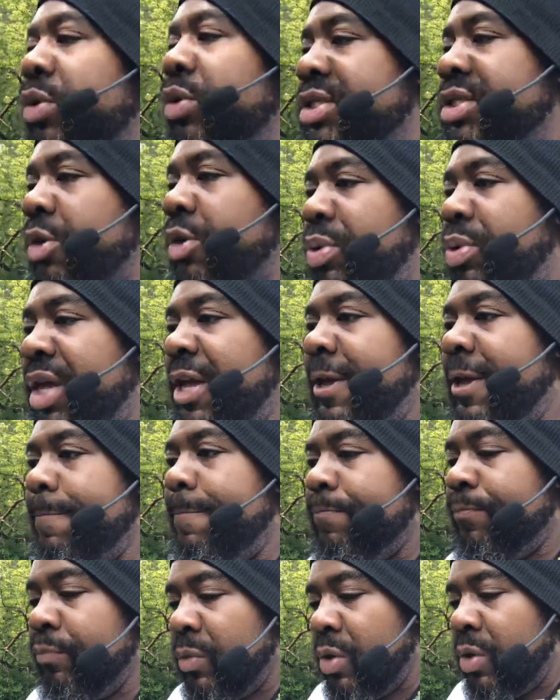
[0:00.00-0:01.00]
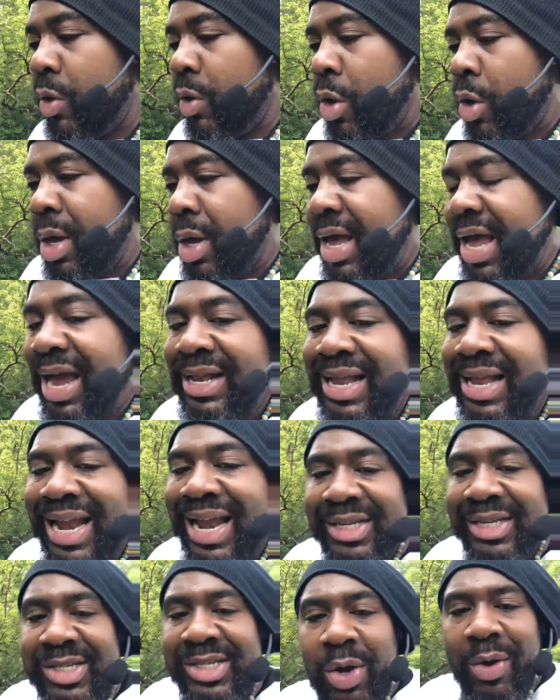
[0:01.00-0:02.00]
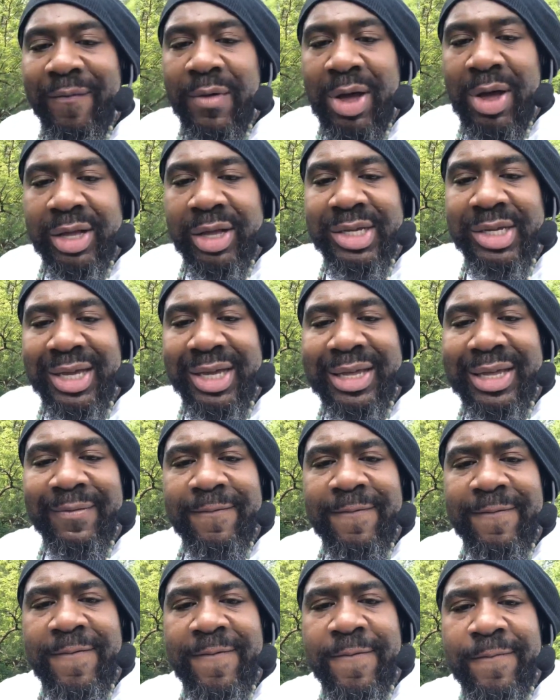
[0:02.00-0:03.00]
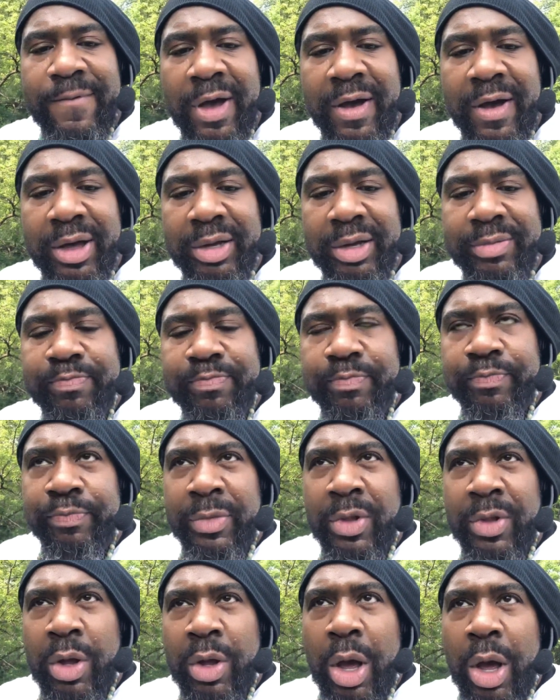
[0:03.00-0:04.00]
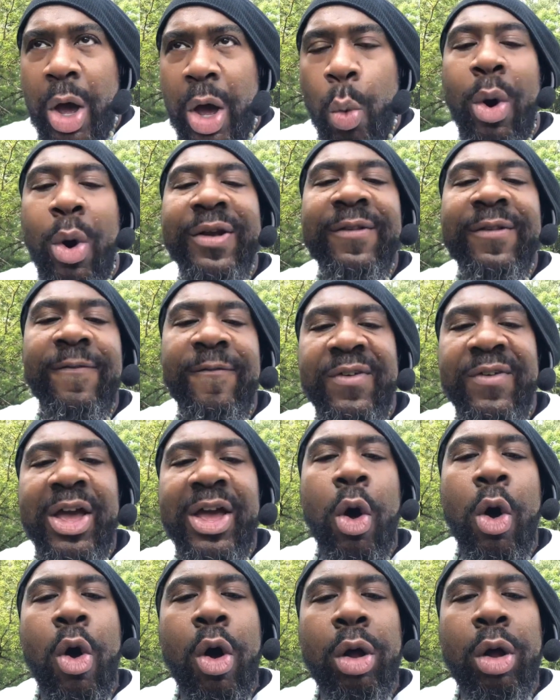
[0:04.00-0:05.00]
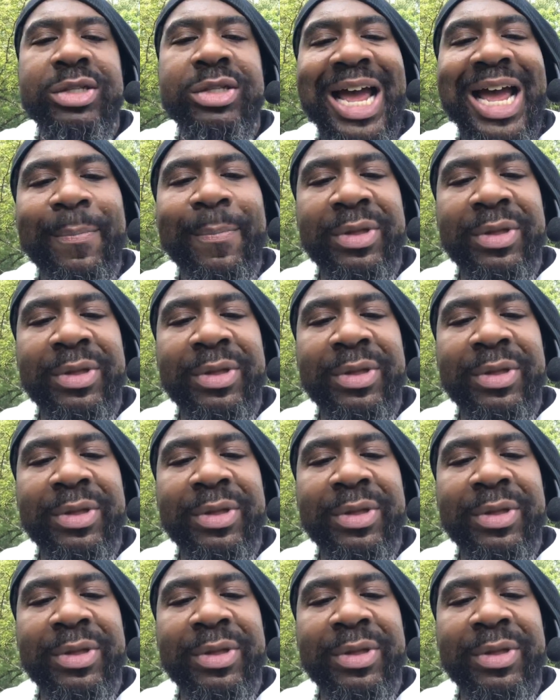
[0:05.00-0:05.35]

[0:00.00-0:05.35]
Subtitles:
to us to be, and that a, a one fit all